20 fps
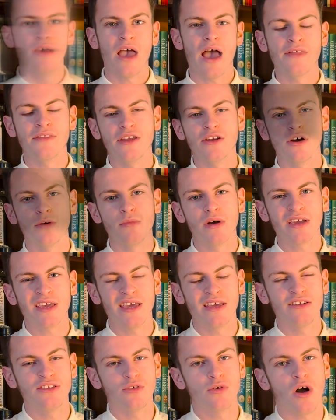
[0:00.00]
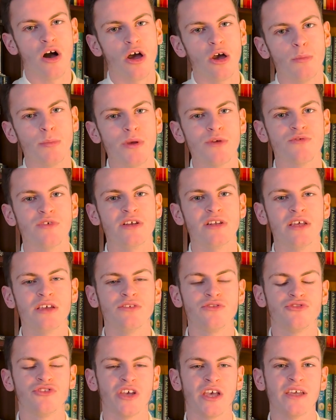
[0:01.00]
And then on my Kindle, I'll be
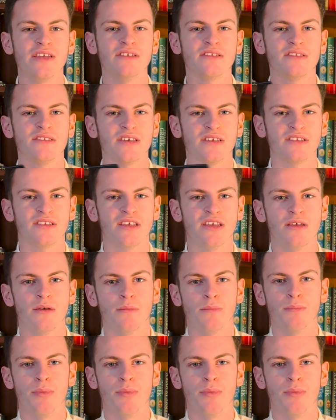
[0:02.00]
reading Jade City